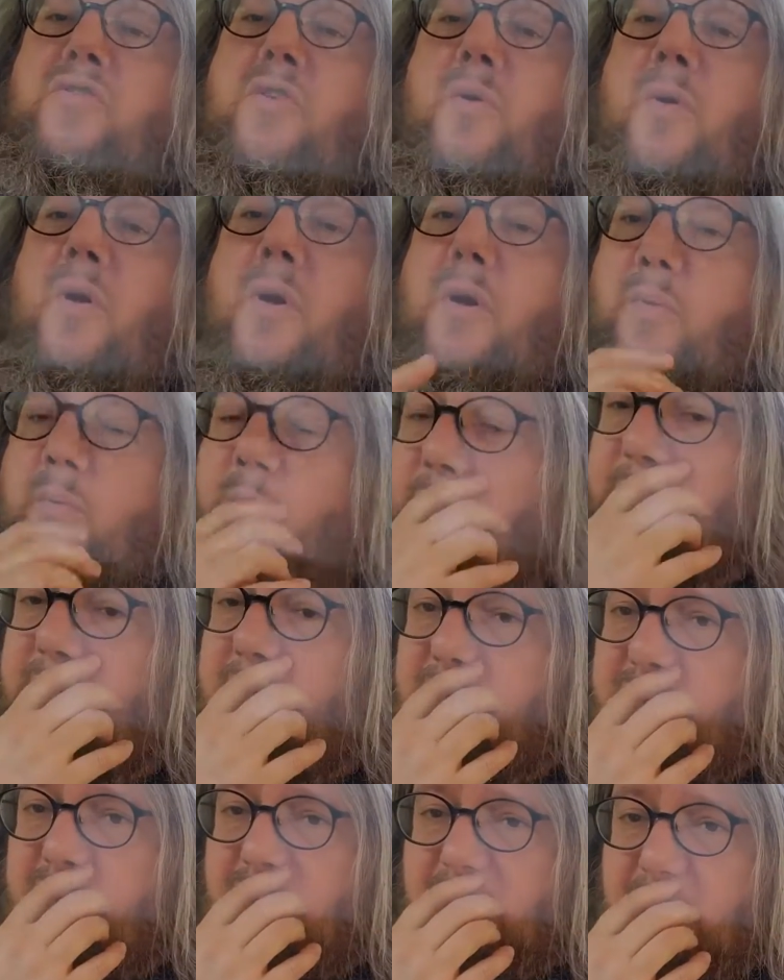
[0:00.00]
So a
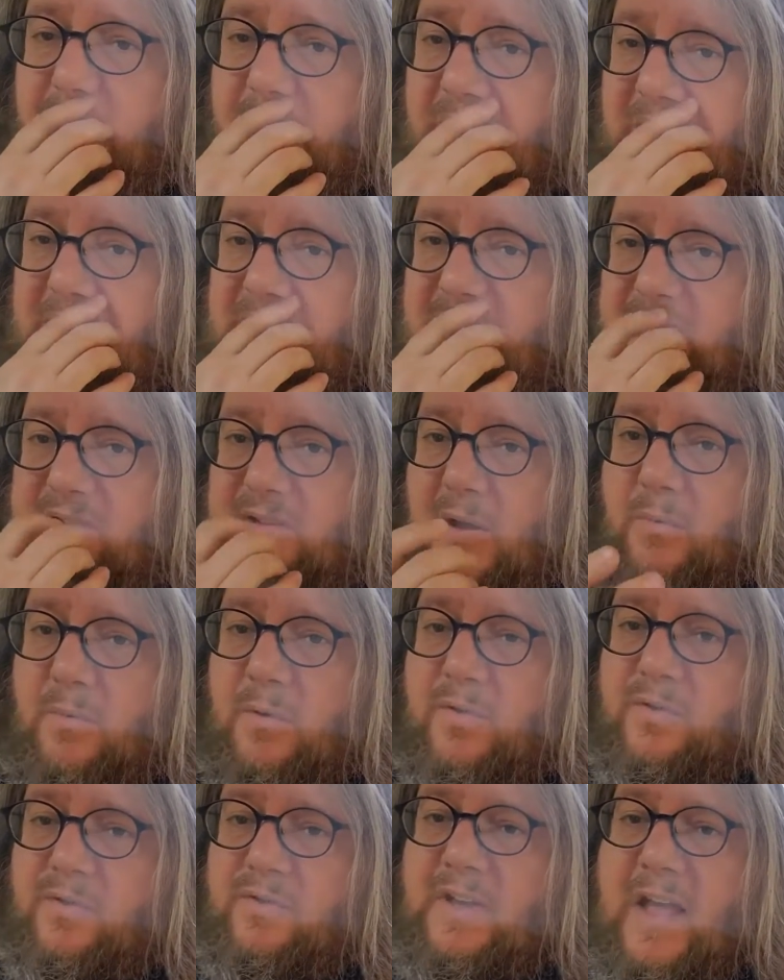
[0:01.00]
really good song to practice that
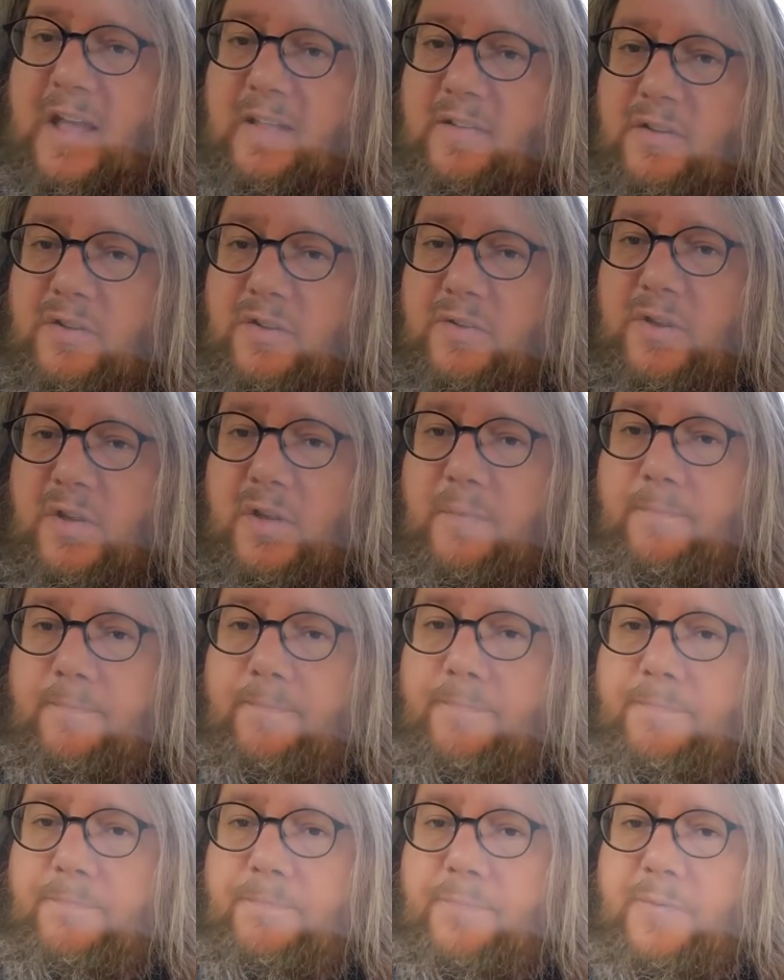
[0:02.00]
with is Hallelujah,
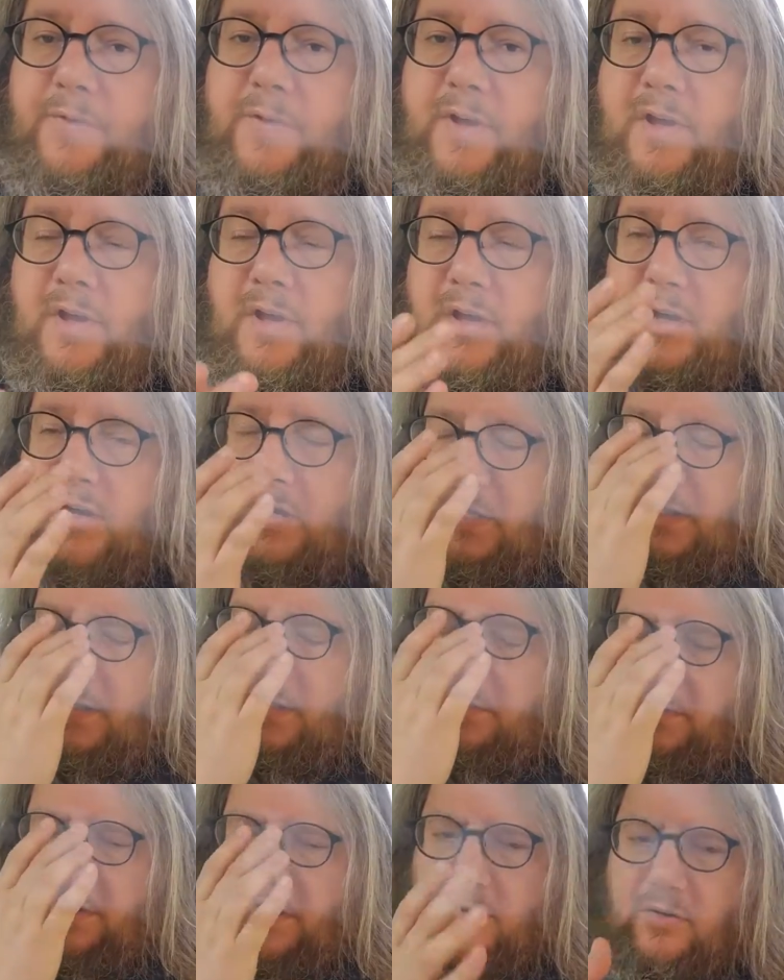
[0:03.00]
the
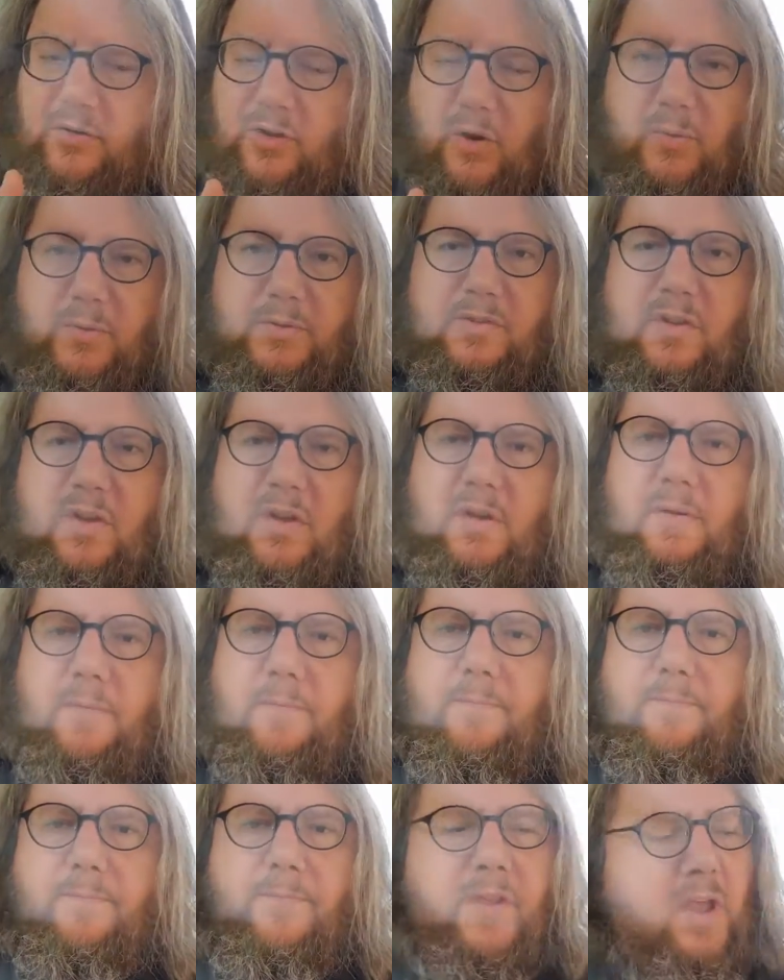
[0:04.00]
Leonard Cohen
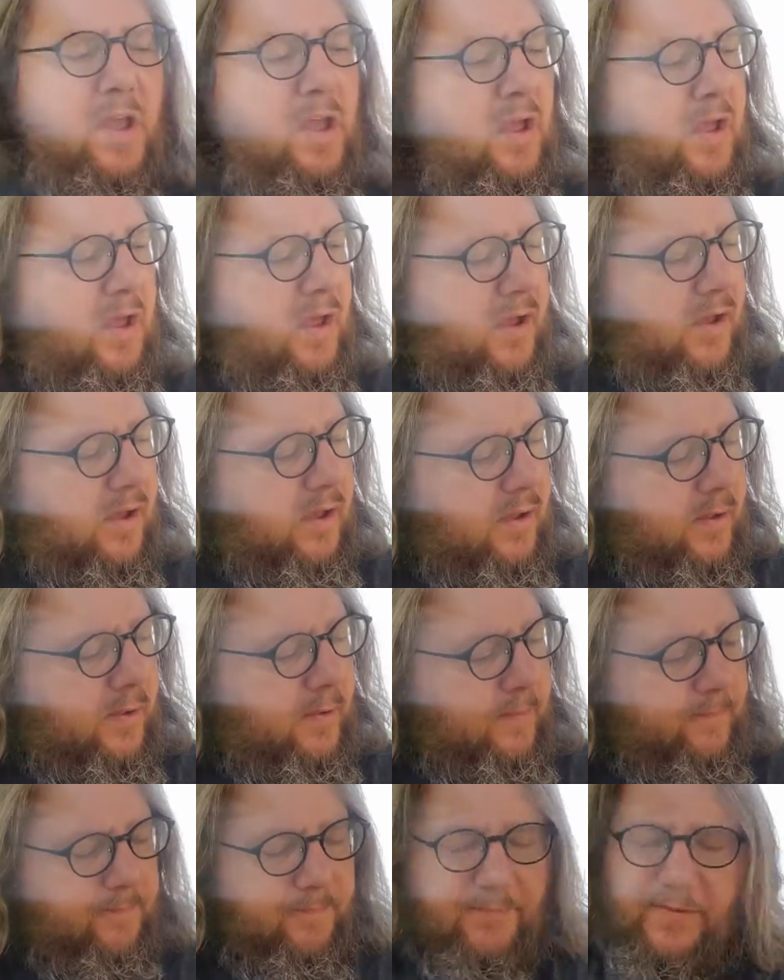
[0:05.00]
song.
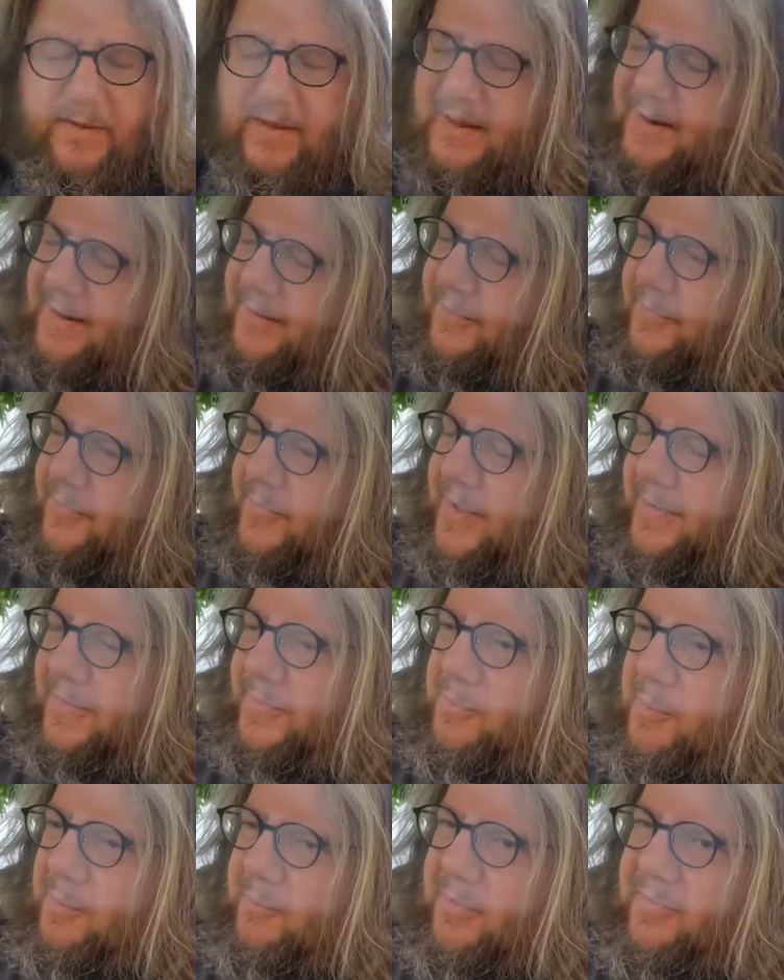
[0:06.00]
And I don't know if I
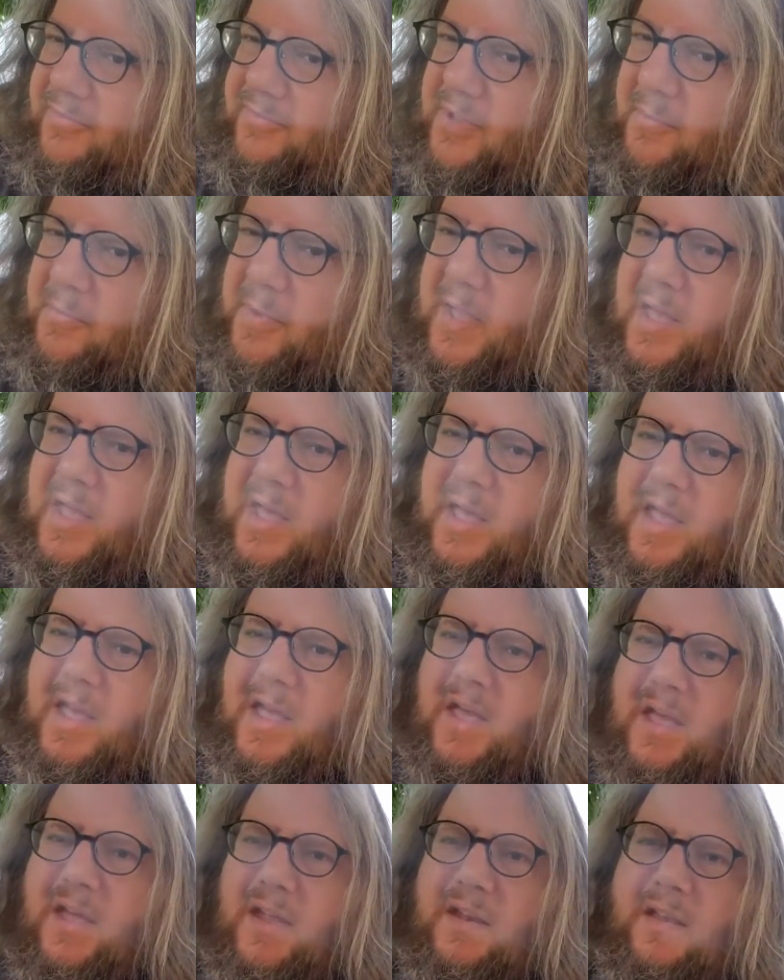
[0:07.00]
can remember it off the top of my
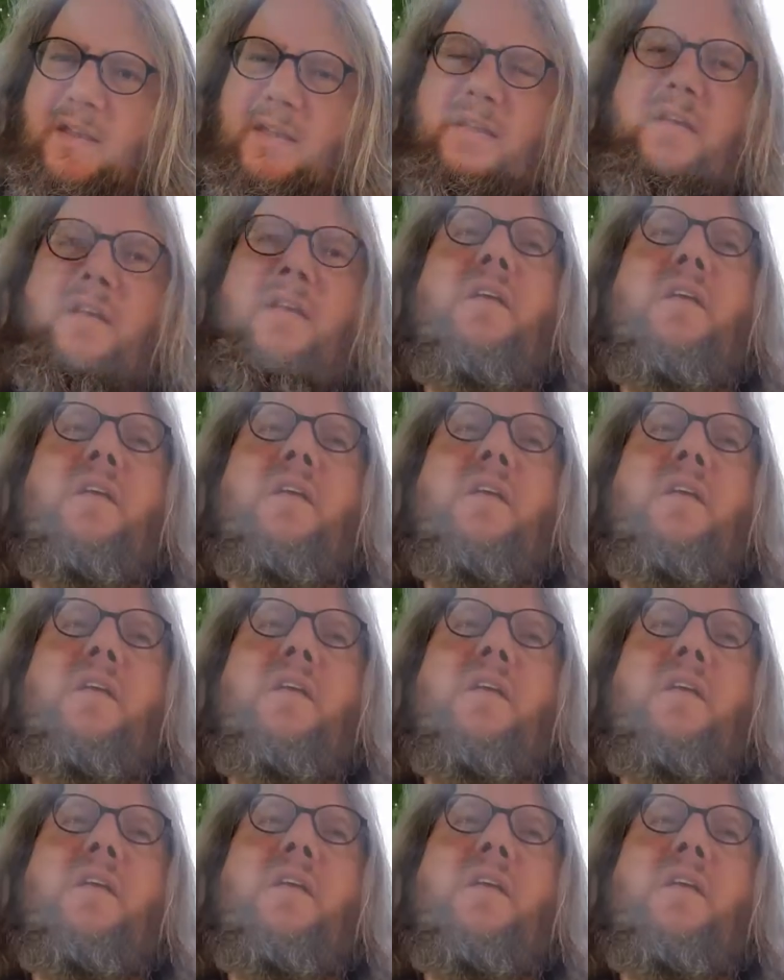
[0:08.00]
head.